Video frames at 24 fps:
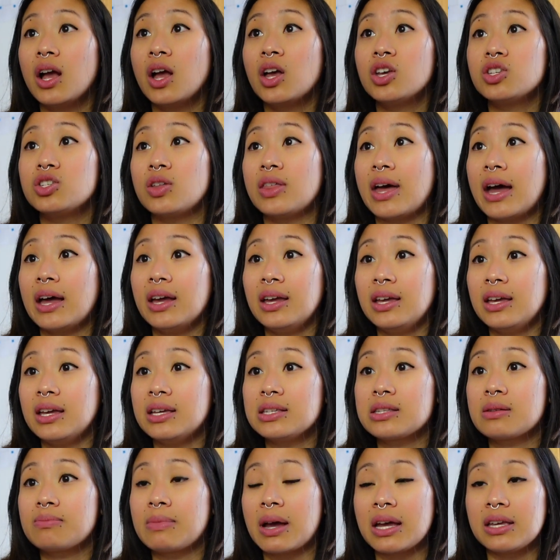So that
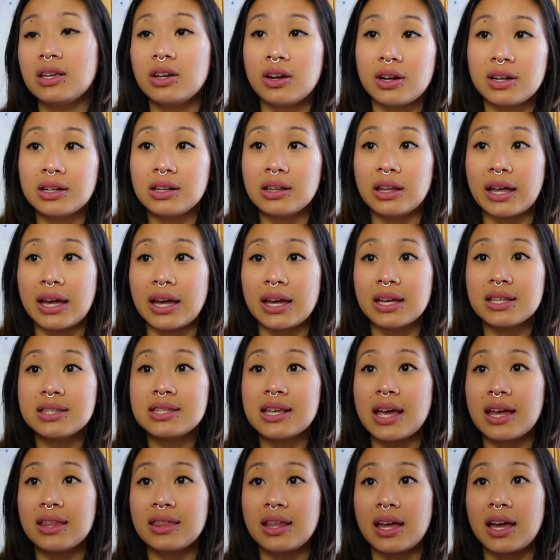is my year at a glance.
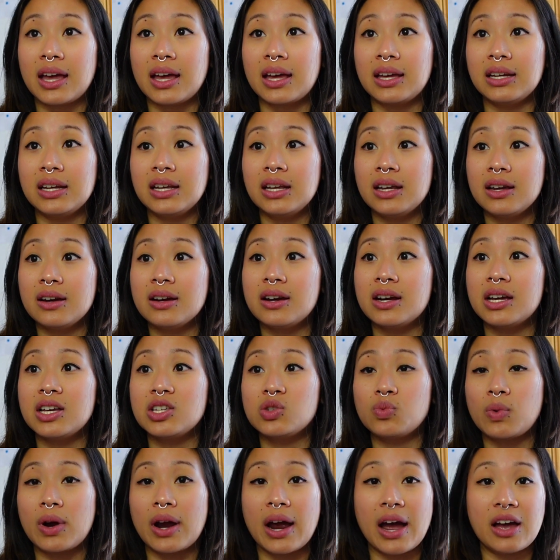And then here is
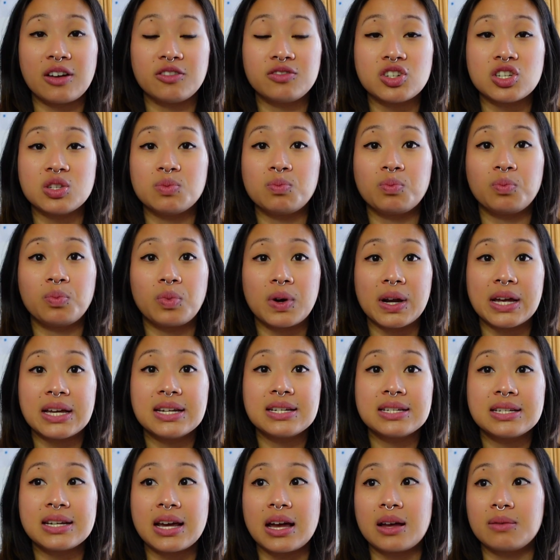where I've just brain
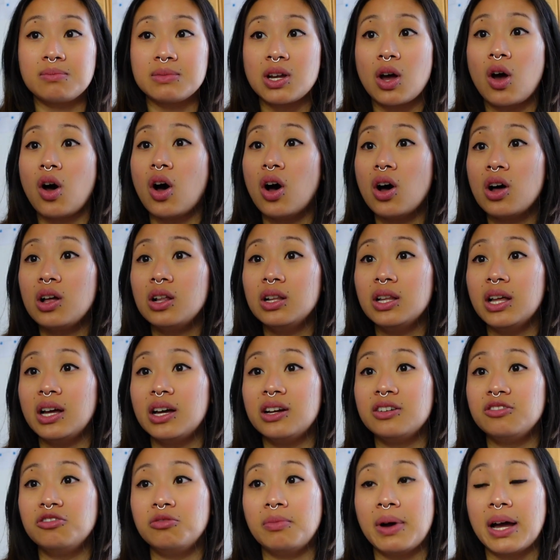dumped all
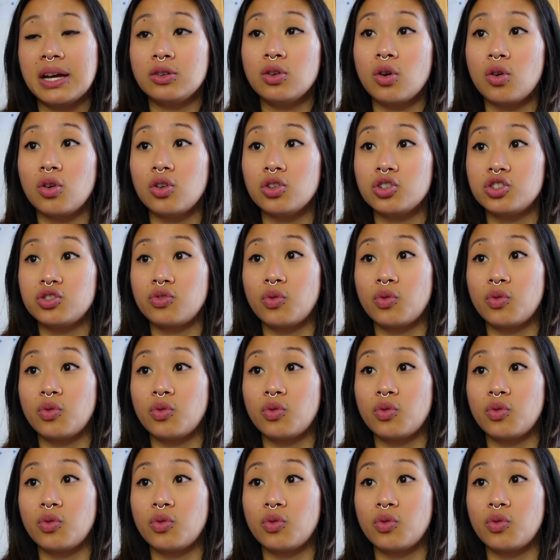of my goals